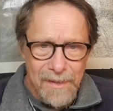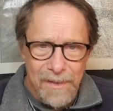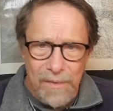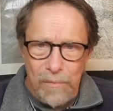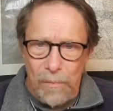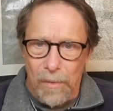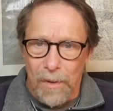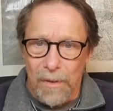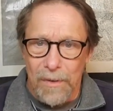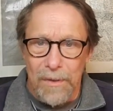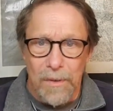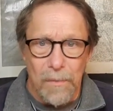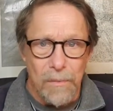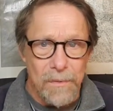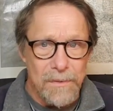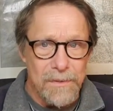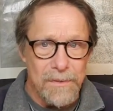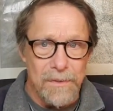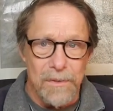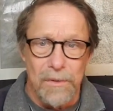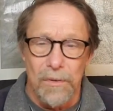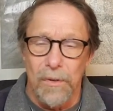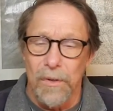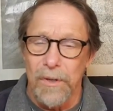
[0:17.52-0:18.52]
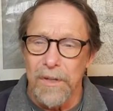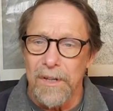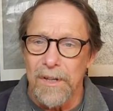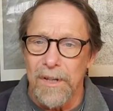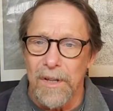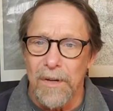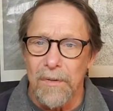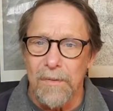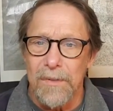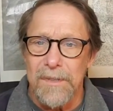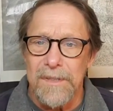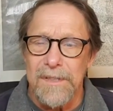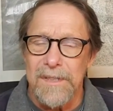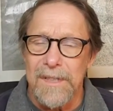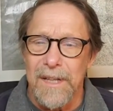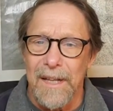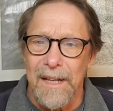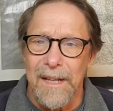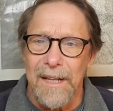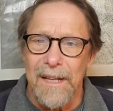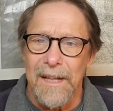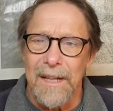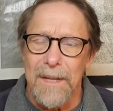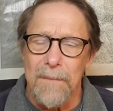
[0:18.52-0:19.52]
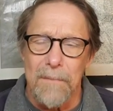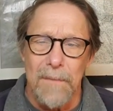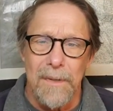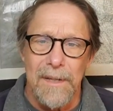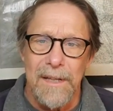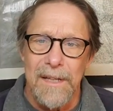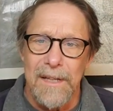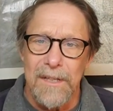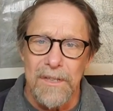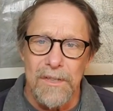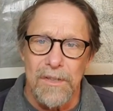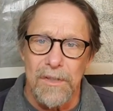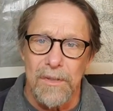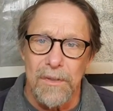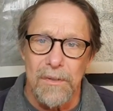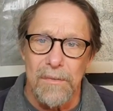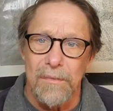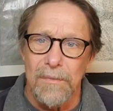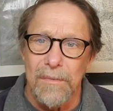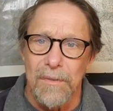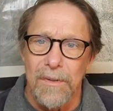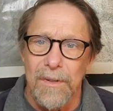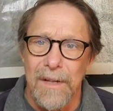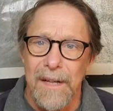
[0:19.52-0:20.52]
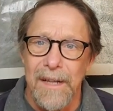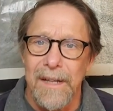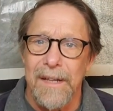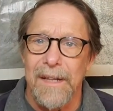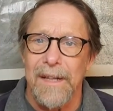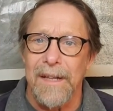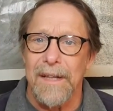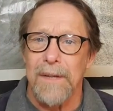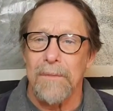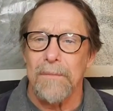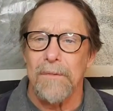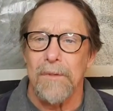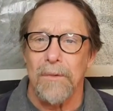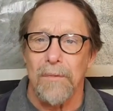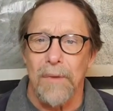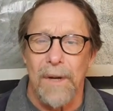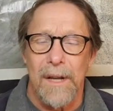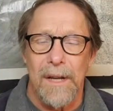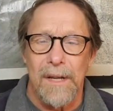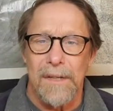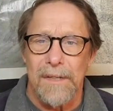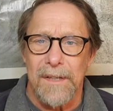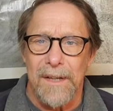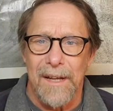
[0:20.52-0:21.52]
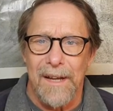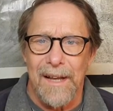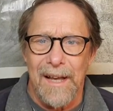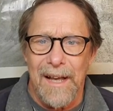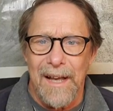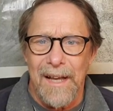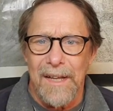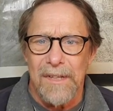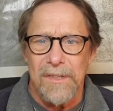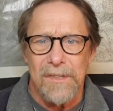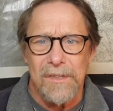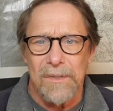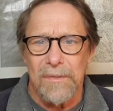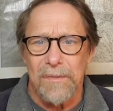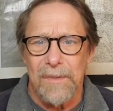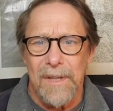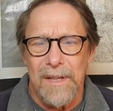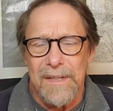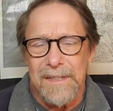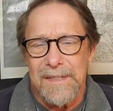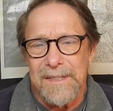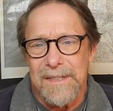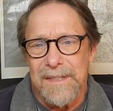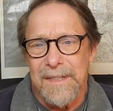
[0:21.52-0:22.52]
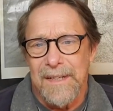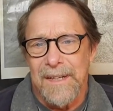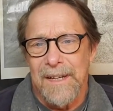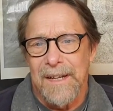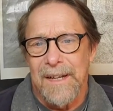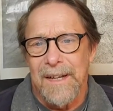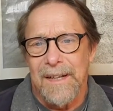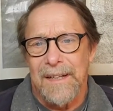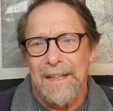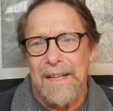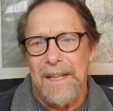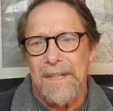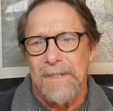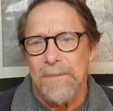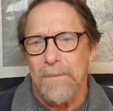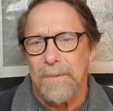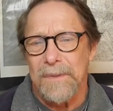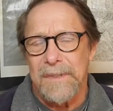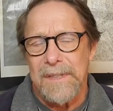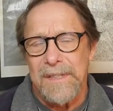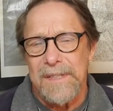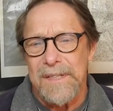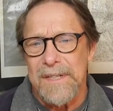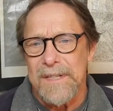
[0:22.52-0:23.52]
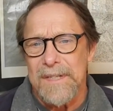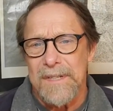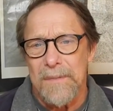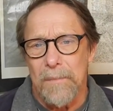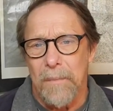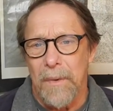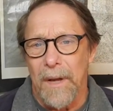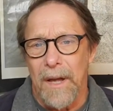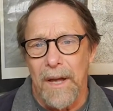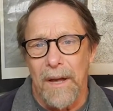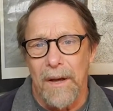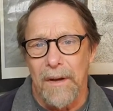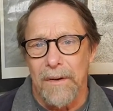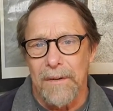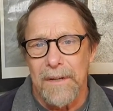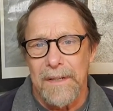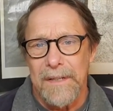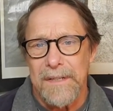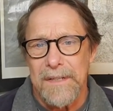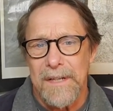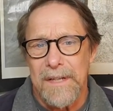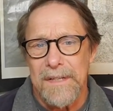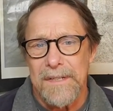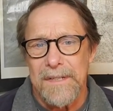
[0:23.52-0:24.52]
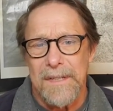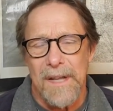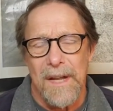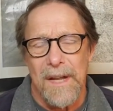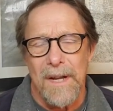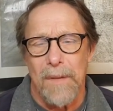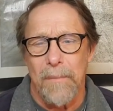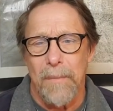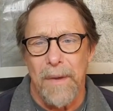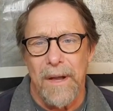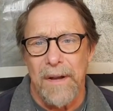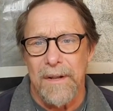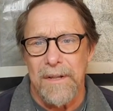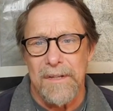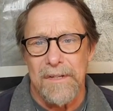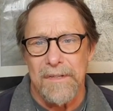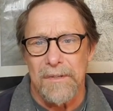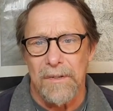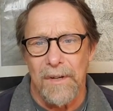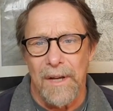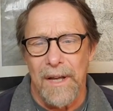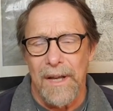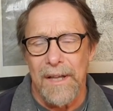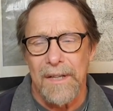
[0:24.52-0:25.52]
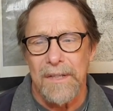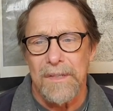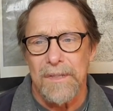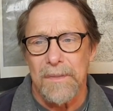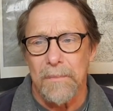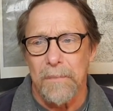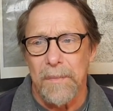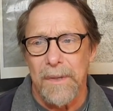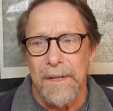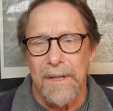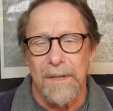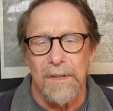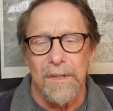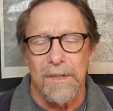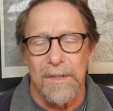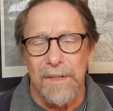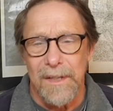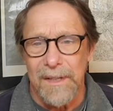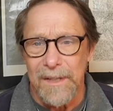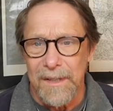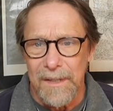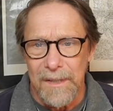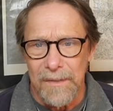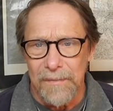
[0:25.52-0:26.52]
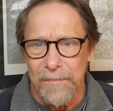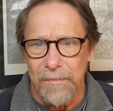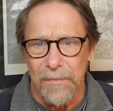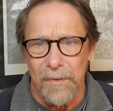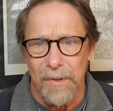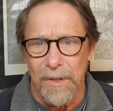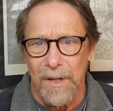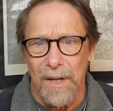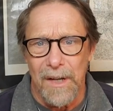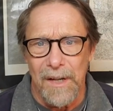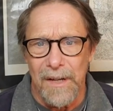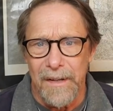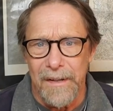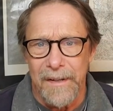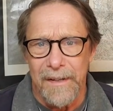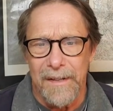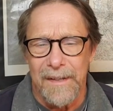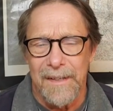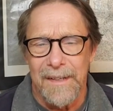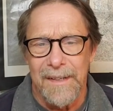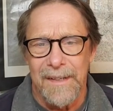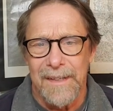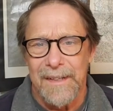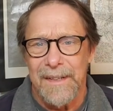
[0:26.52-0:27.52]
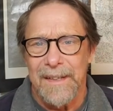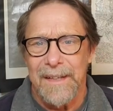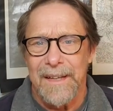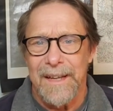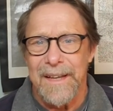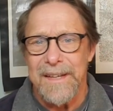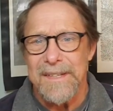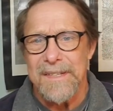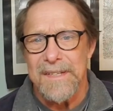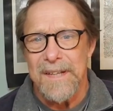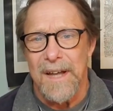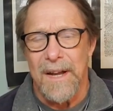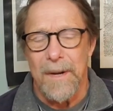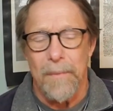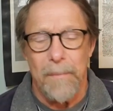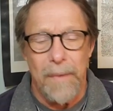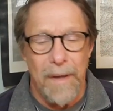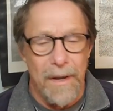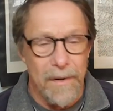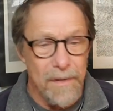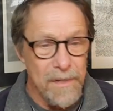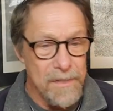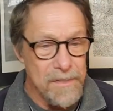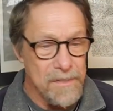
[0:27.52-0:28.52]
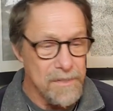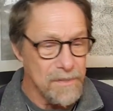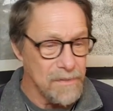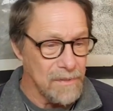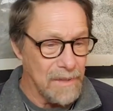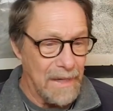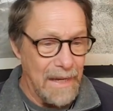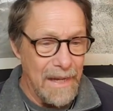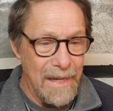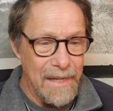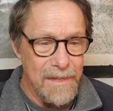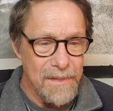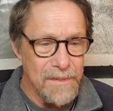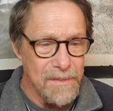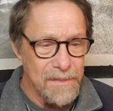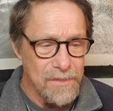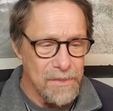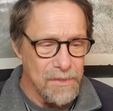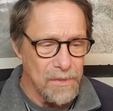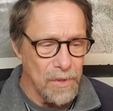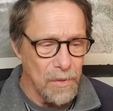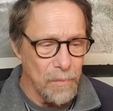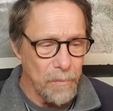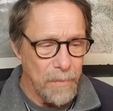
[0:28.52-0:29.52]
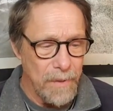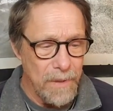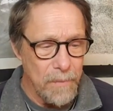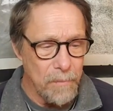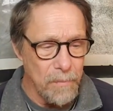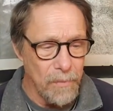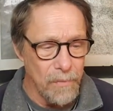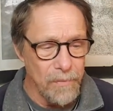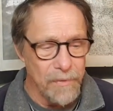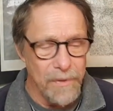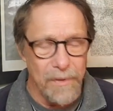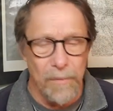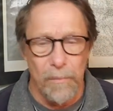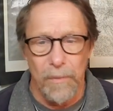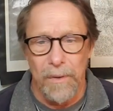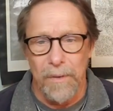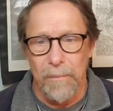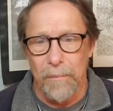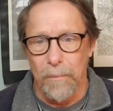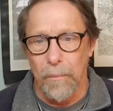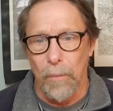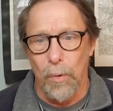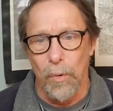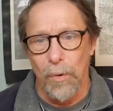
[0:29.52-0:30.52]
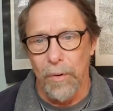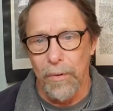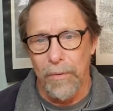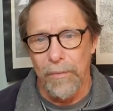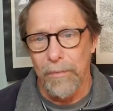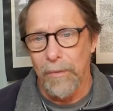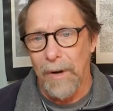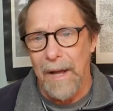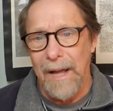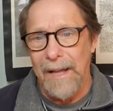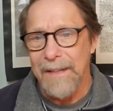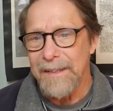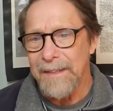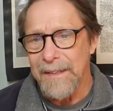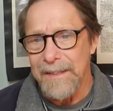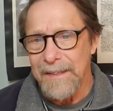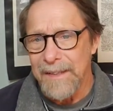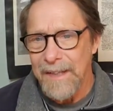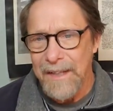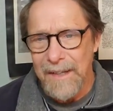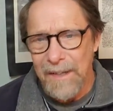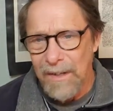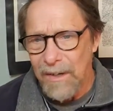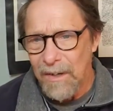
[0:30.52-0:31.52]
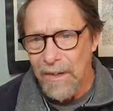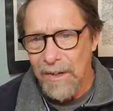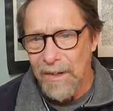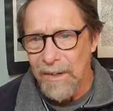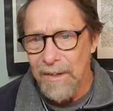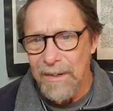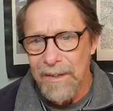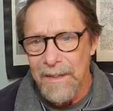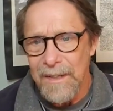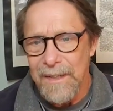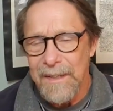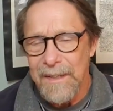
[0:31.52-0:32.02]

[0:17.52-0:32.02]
walking with the Lord, you know, and just letting Him lead you, letting Him direct and guide you. That's that's what this is about. It's, it's not about us trying to be good enough for God. It's not about us trying to show people that we're more right than they are